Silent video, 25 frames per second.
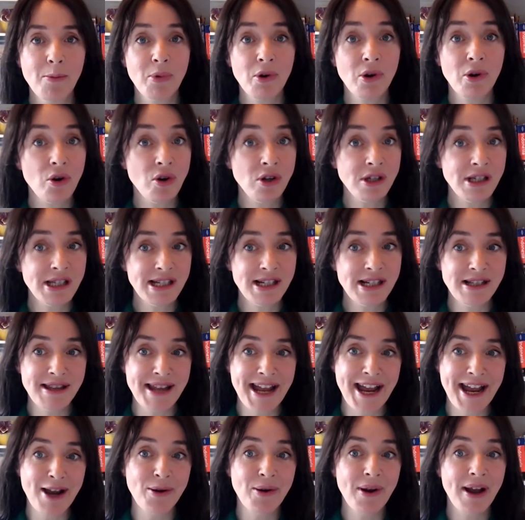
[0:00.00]
but until
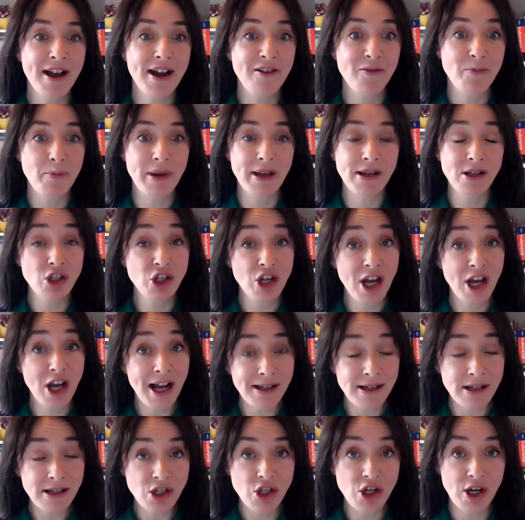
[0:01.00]
now have been
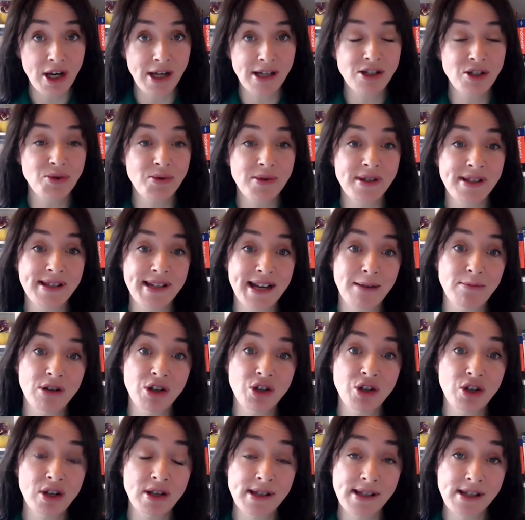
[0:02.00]
challenging to
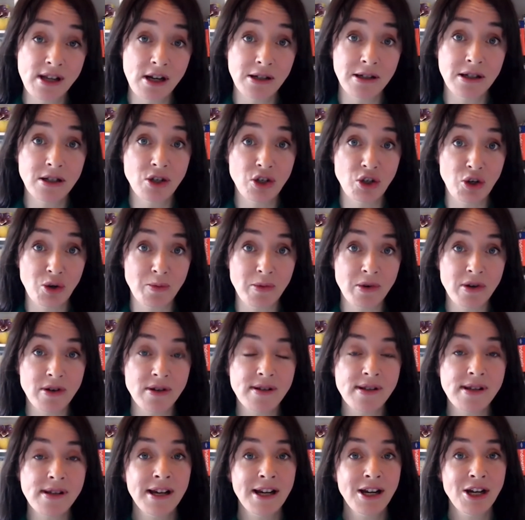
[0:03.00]
establish in solid
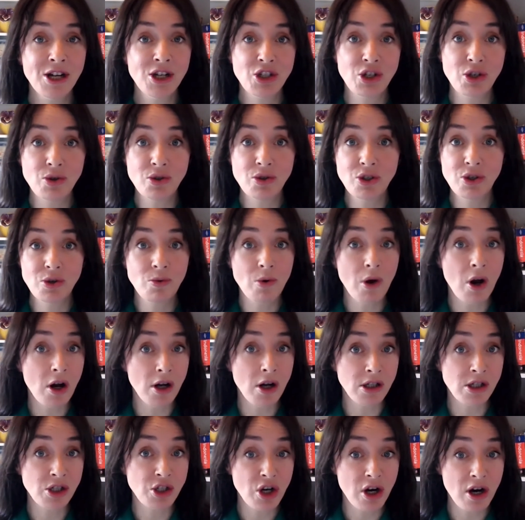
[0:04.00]
tumours due to
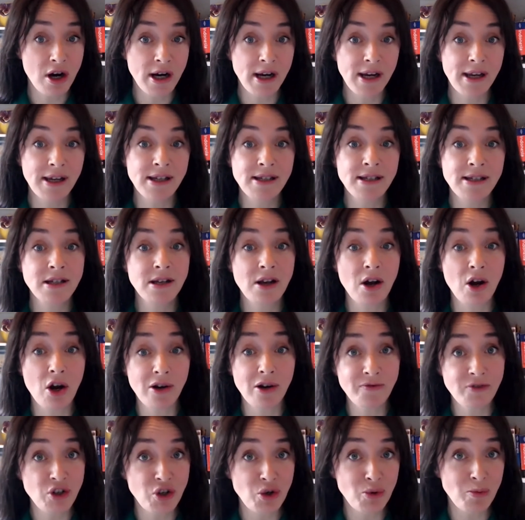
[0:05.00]
on-target,
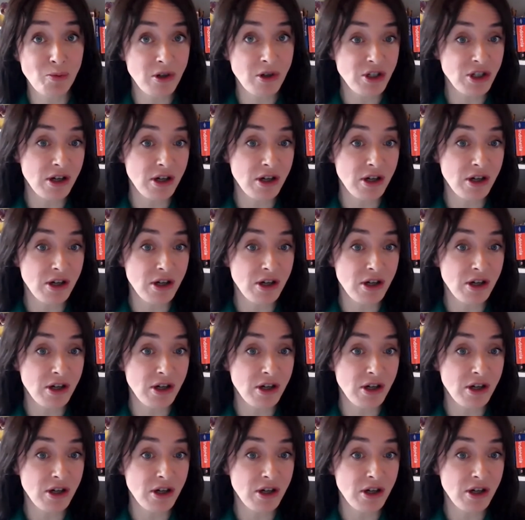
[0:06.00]
off-tumour